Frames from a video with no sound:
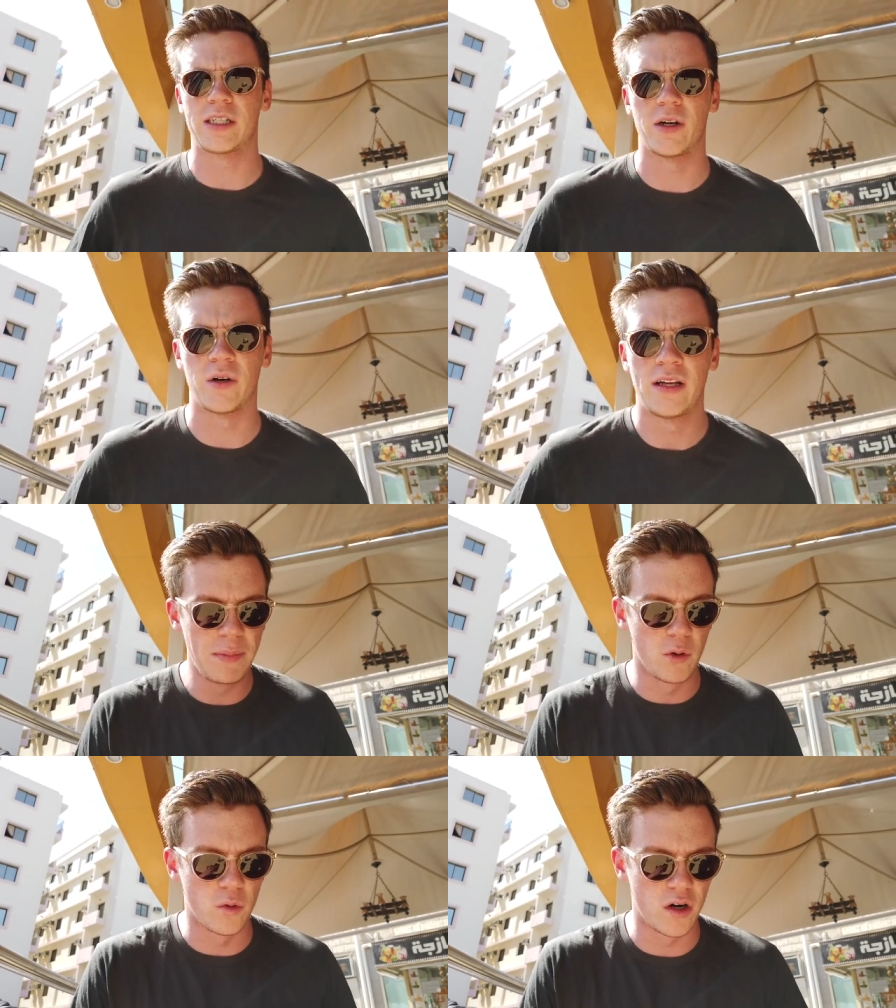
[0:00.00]
so
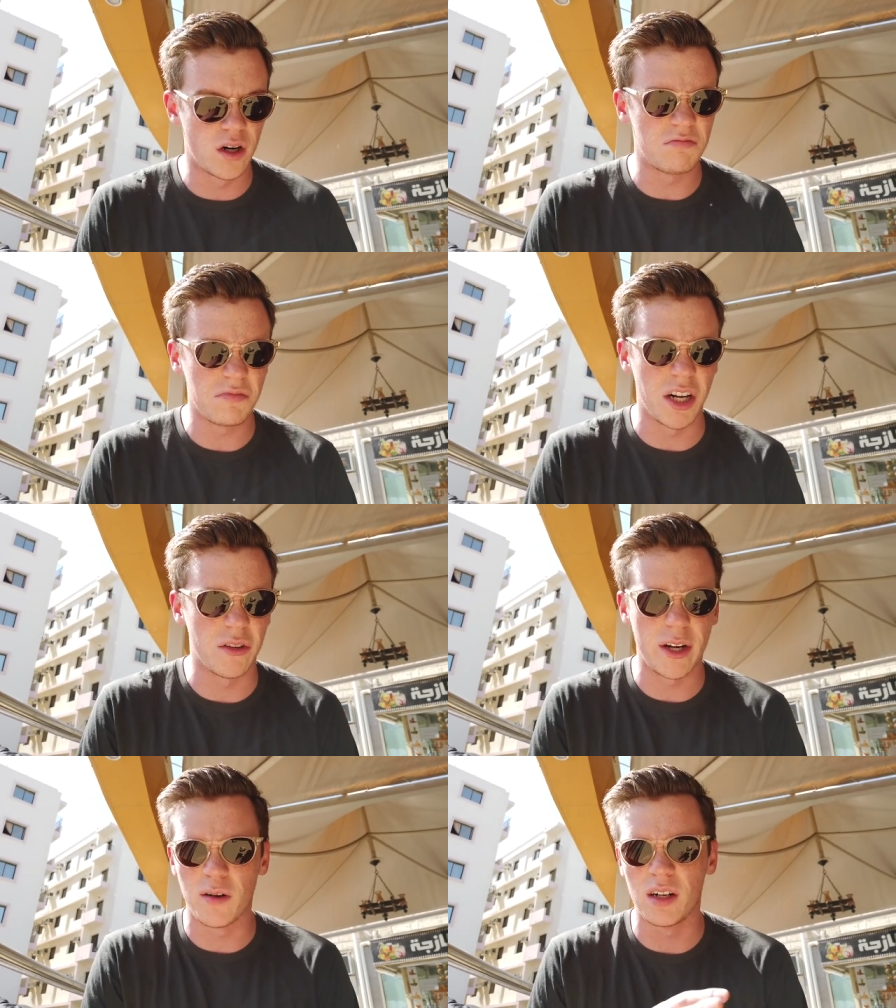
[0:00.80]
people were, you
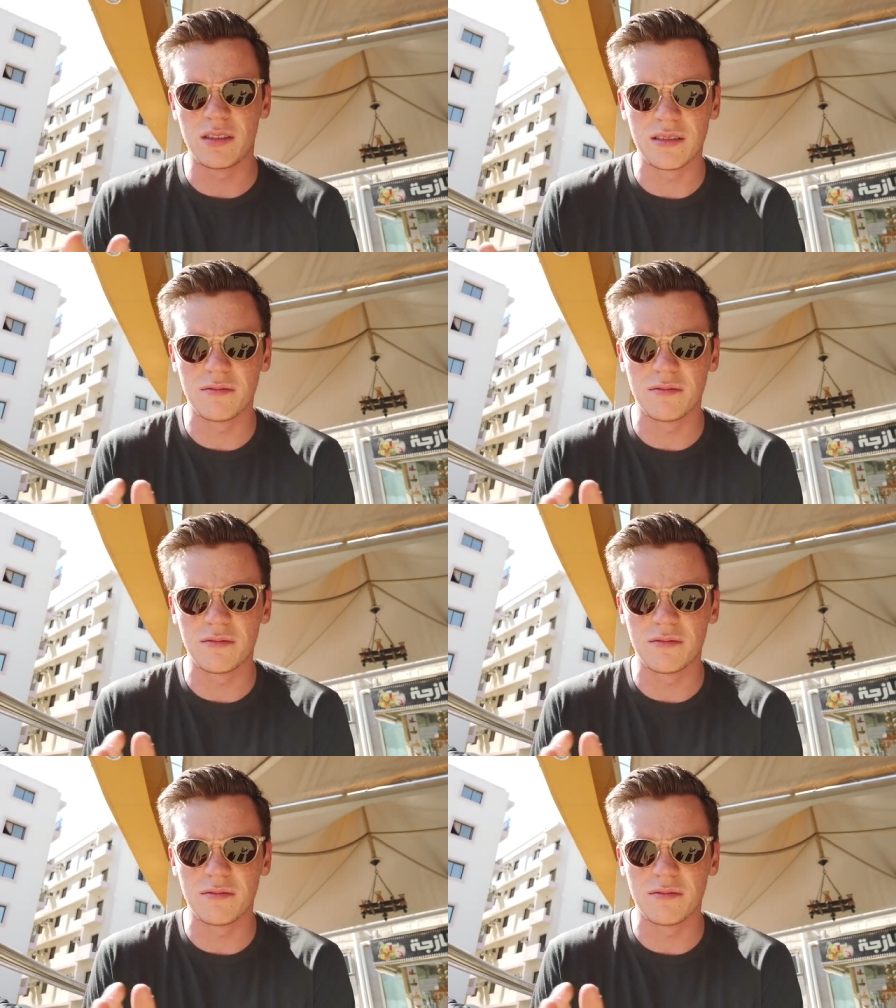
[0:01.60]
know, there were.